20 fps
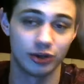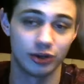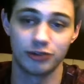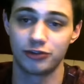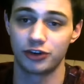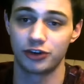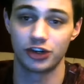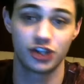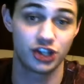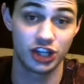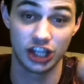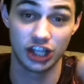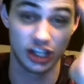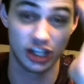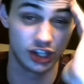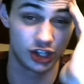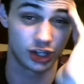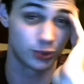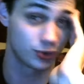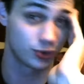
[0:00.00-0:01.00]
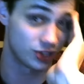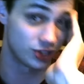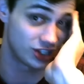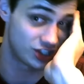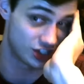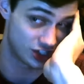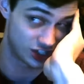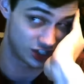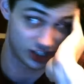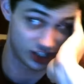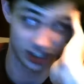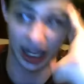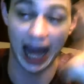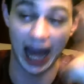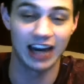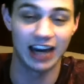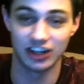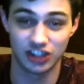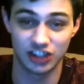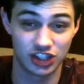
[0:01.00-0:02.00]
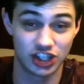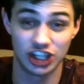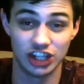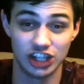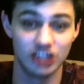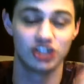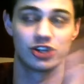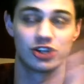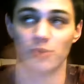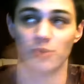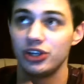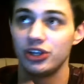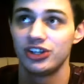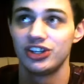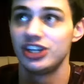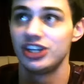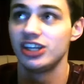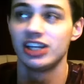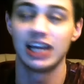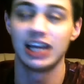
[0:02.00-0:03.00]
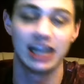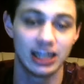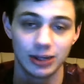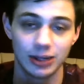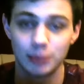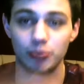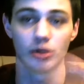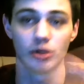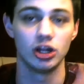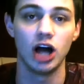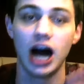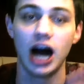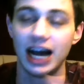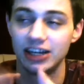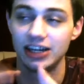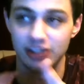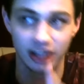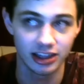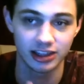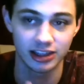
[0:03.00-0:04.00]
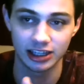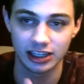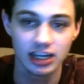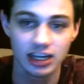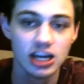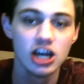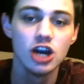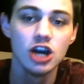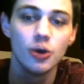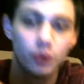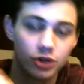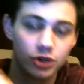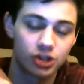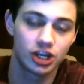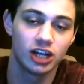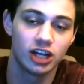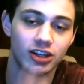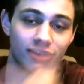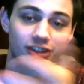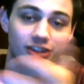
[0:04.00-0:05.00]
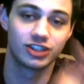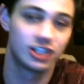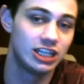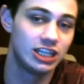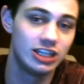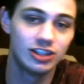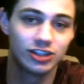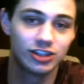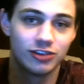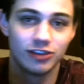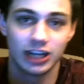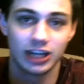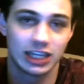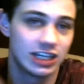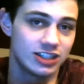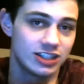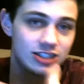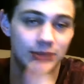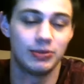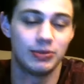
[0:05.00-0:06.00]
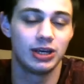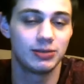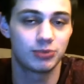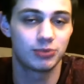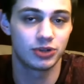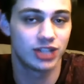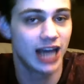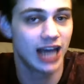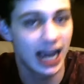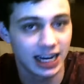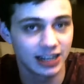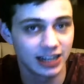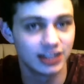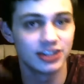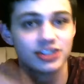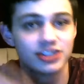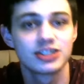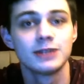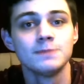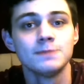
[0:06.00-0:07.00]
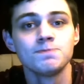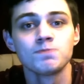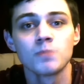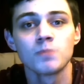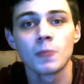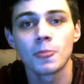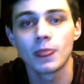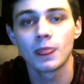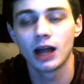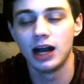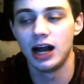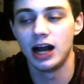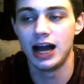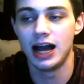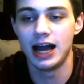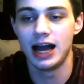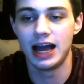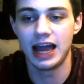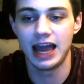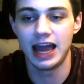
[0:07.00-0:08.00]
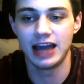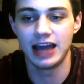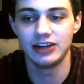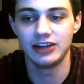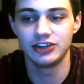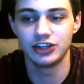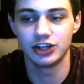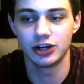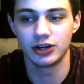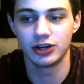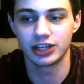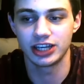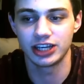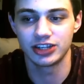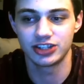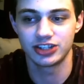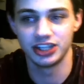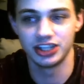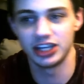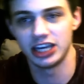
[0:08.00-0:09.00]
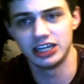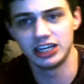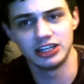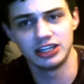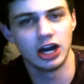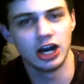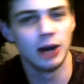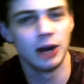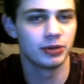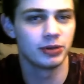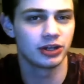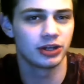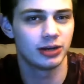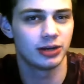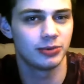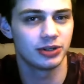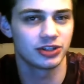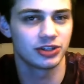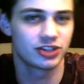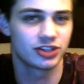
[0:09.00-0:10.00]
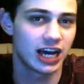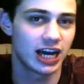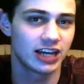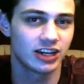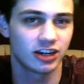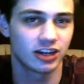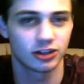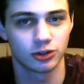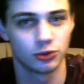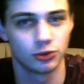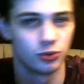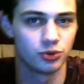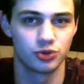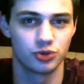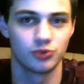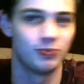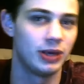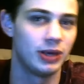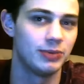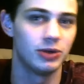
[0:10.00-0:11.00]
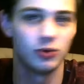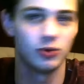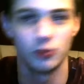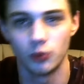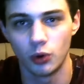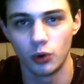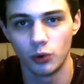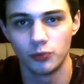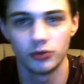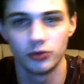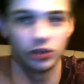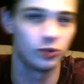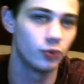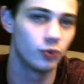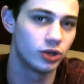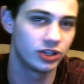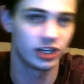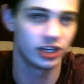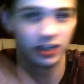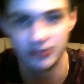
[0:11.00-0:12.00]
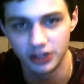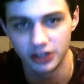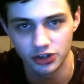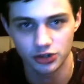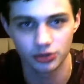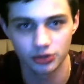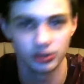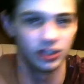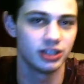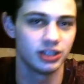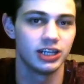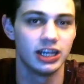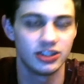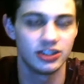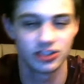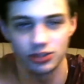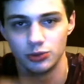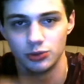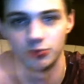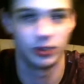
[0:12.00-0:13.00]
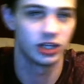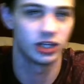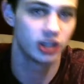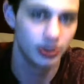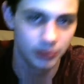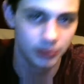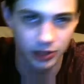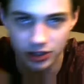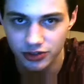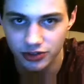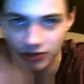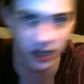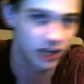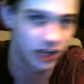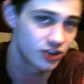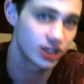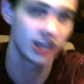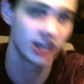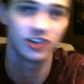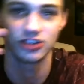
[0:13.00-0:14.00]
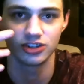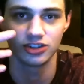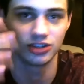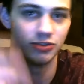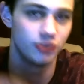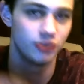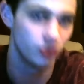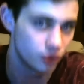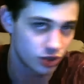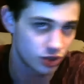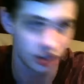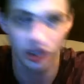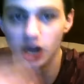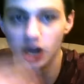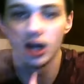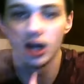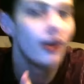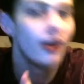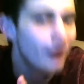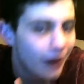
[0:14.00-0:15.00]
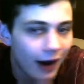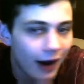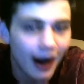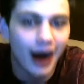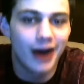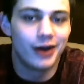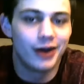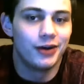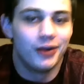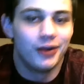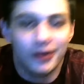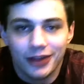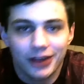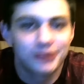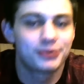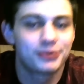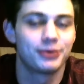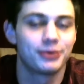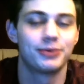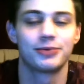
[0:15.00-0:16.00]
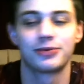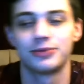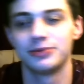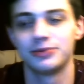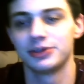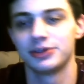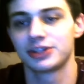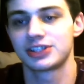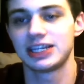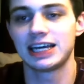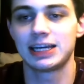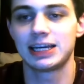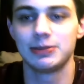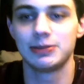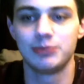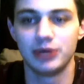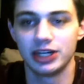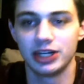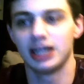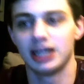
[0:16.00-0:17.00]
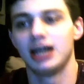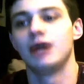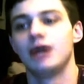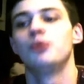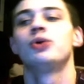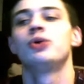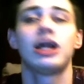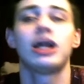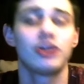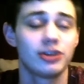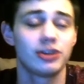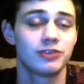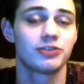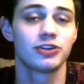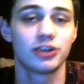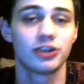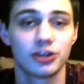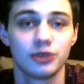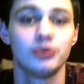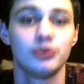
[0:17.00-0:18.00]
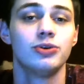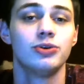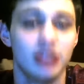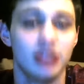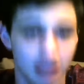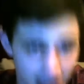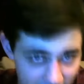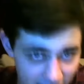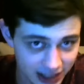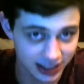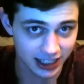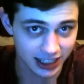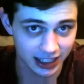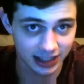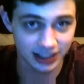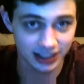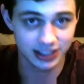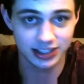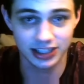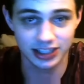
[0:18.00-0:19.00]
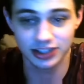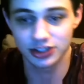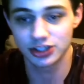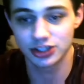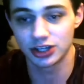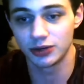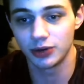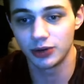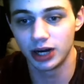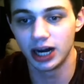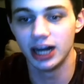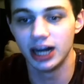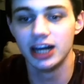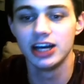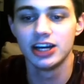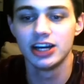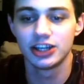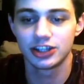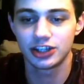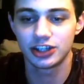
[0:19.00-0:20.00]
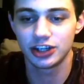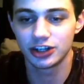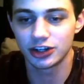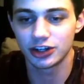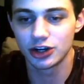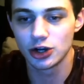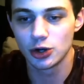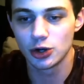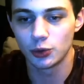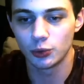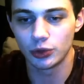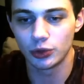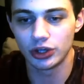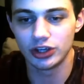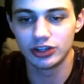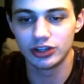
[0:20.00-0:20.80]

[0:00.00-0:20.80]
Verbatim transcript: first teaser was just that, a teaser. We didn't get any plot, nothing. We just saw a little tease of, I guess, the main protagonist, and I guess a up and coming side character who's maybe hopefully one day eventually gets to pick up this franchise into the future. I don't know. That's from looks like it. But without any further ado, let's get this in. So here we